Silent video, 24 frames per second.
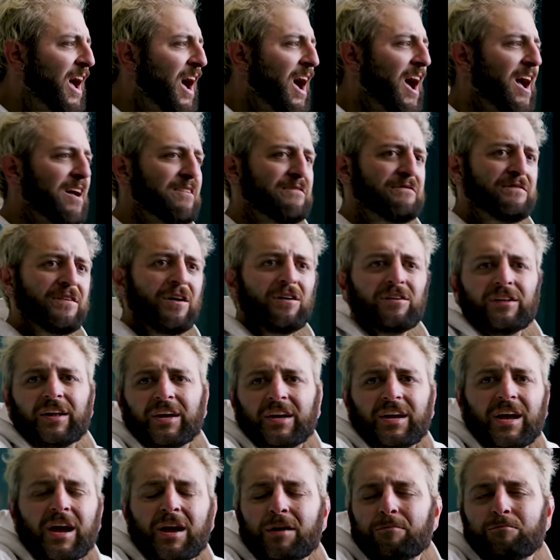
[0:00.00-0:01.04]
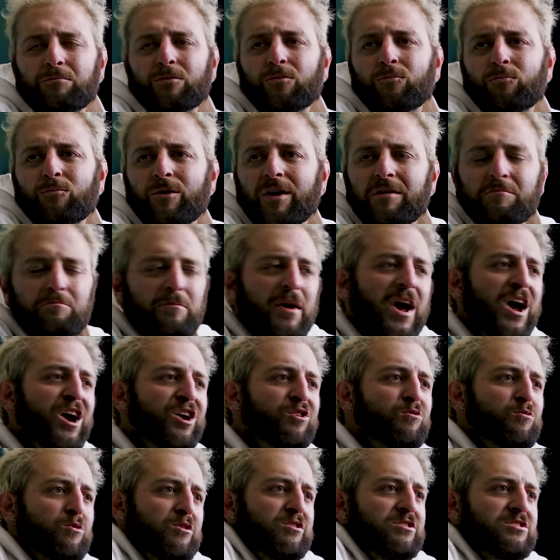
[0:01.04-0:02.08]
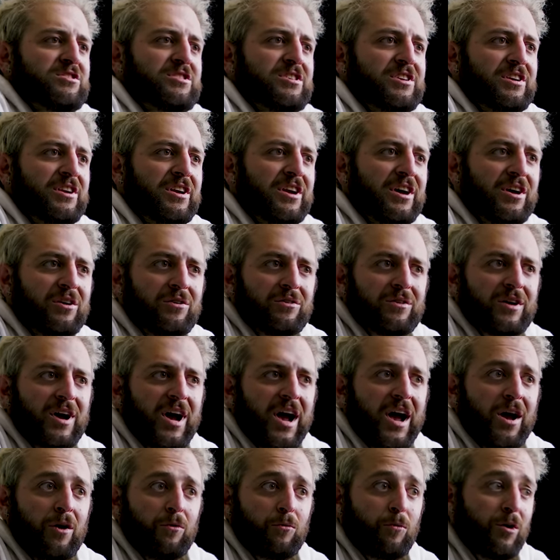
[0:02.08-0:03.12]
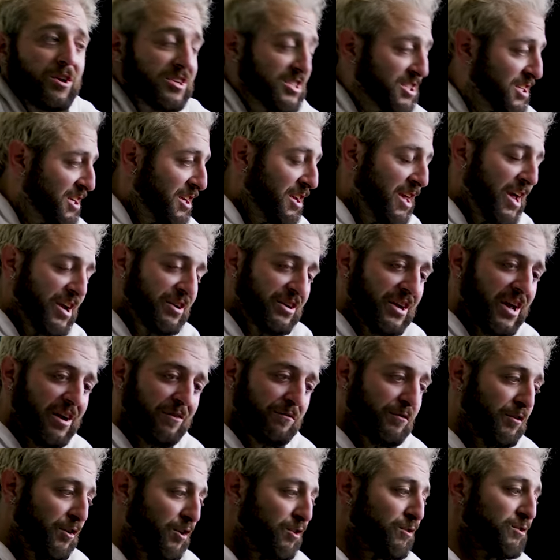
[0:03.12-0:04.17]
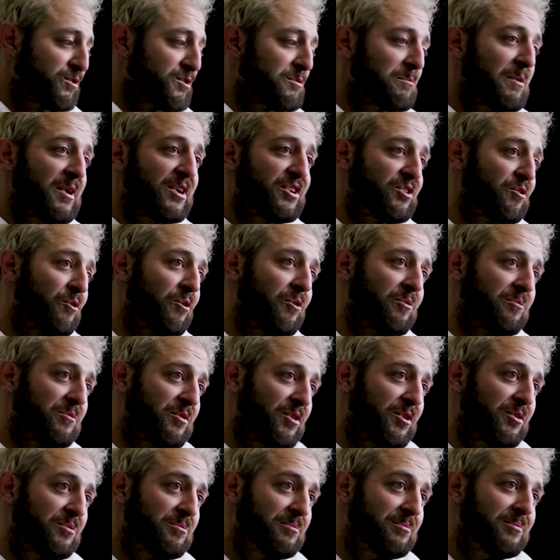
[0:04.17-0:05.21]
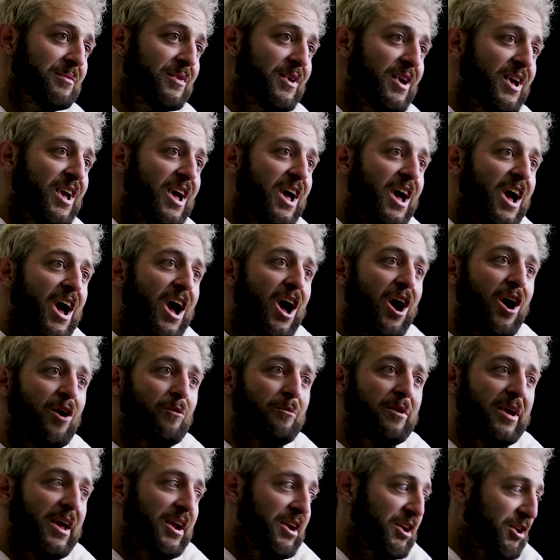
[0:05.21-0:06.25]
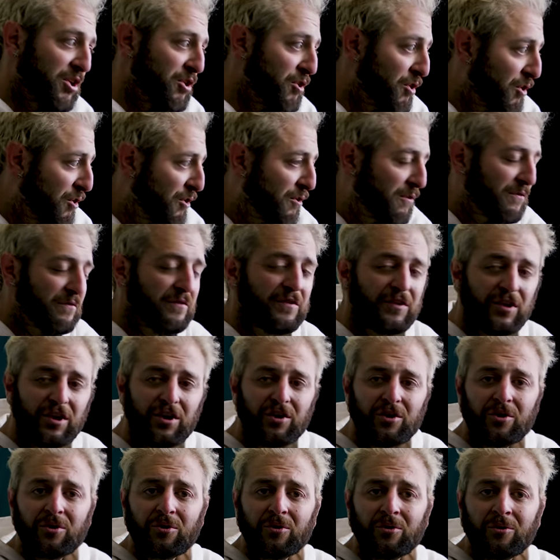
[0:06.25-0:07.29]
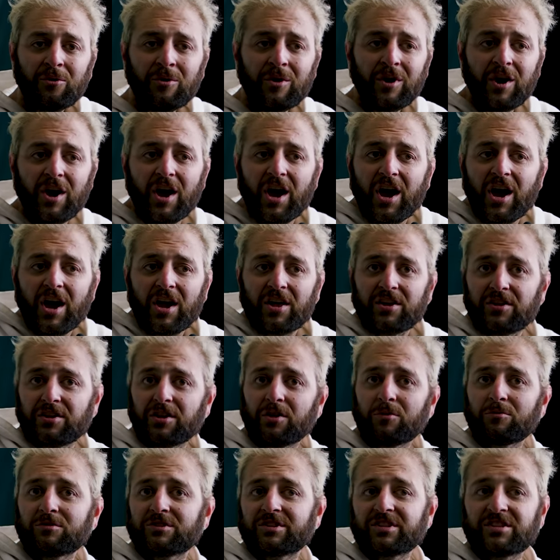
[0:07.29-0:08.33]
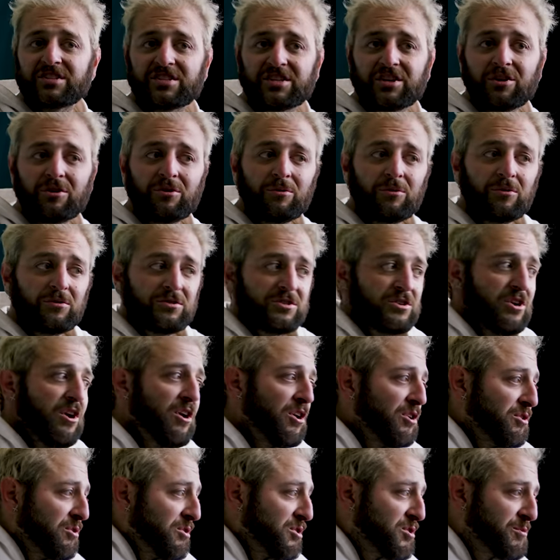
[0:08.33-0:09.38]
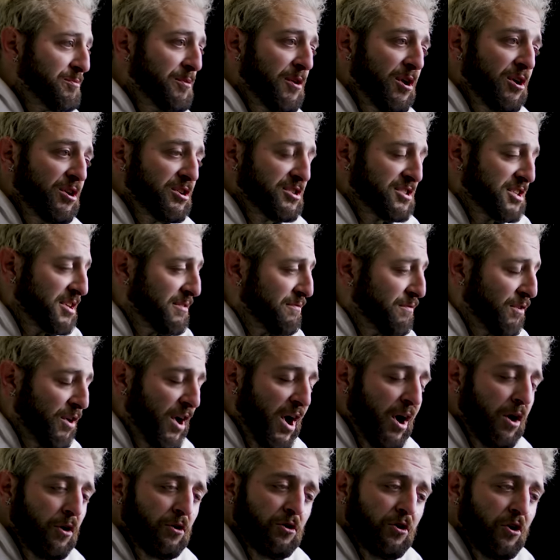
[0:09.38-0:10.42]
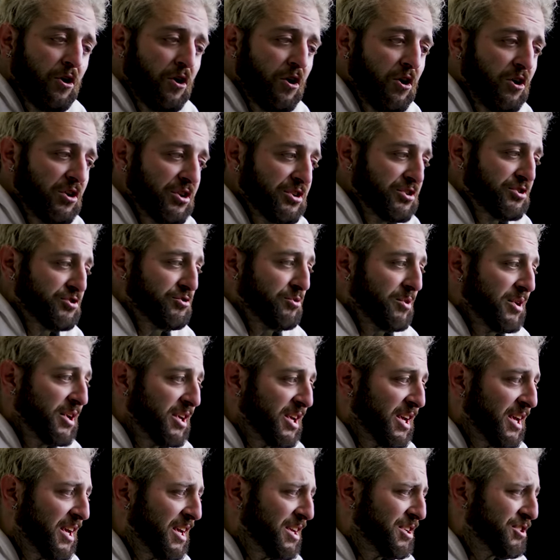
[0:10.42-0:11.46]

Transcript: I felt like I went backwards. You know, I wasn't allowed to have girls in my dorm room. Uh, we had a curfew. There was a zero tolerance policy for alcohol and drinking.